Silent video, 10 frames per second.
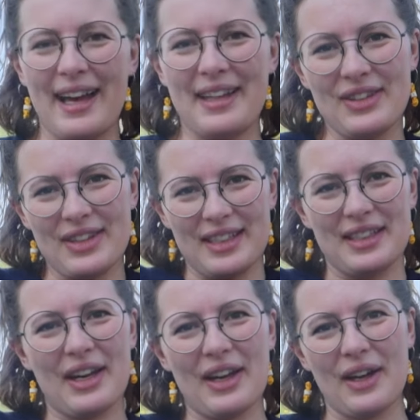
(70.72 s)
at
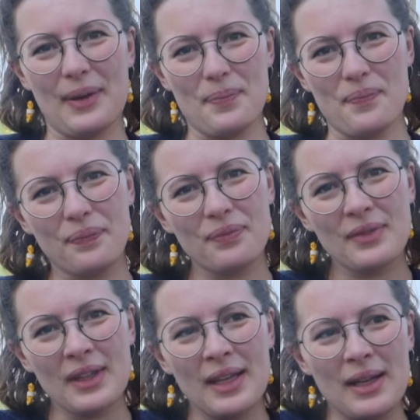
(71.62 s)
the um,
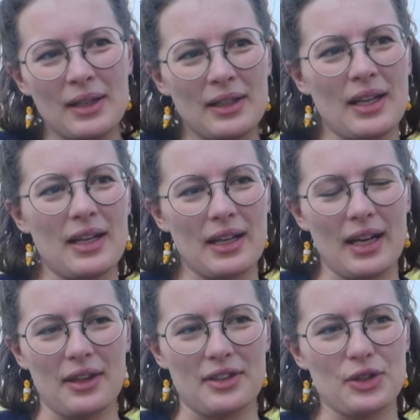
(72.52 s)

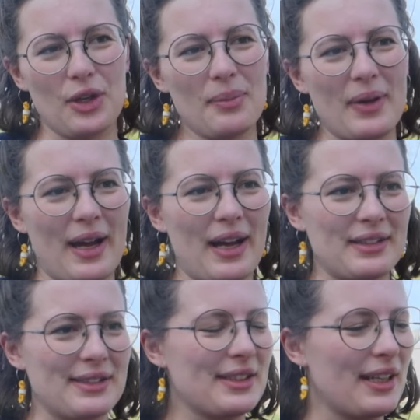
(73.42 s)
at the shop
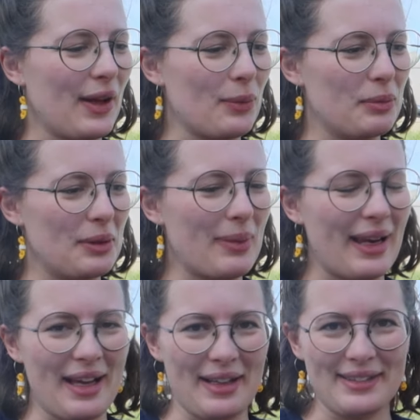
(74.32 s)
and helped me
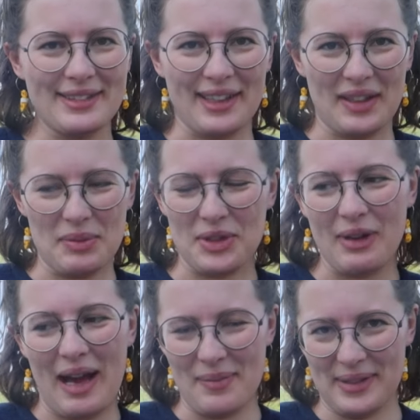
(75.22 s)
plant and I'm
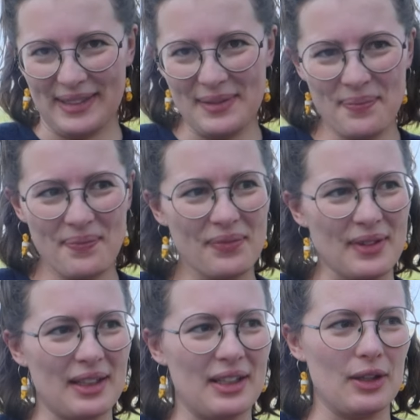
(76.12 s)
so happy
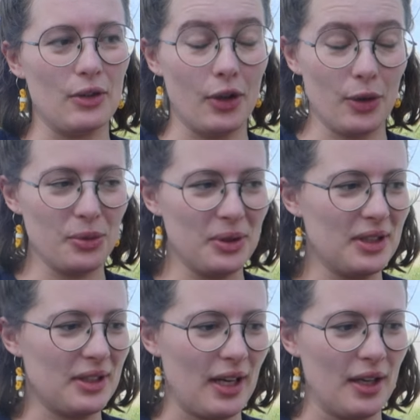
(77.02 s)
uh, though we
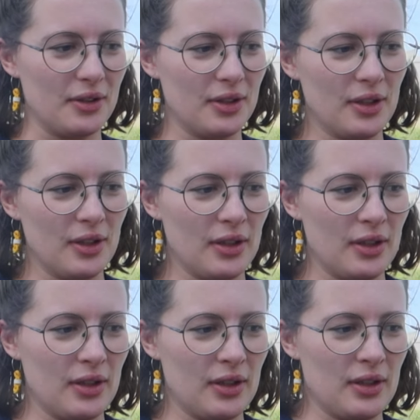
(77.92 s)
did have
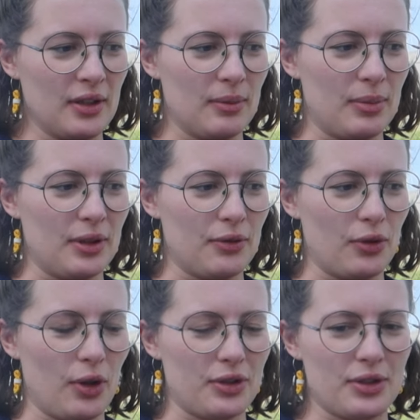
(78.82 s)
a bit of
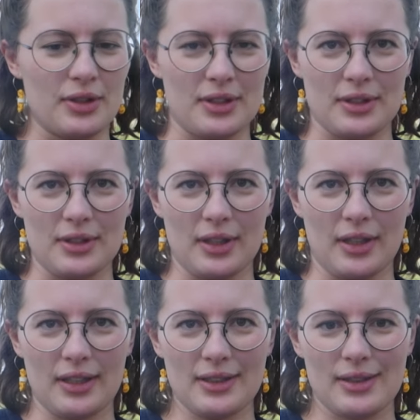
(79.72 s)
frost this
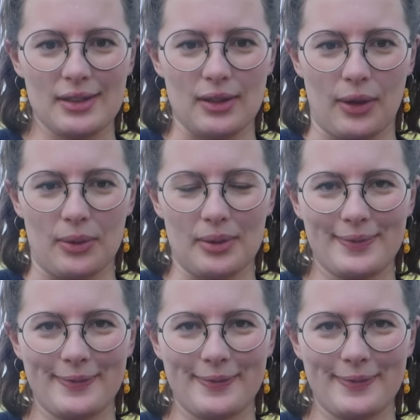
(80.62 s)
night so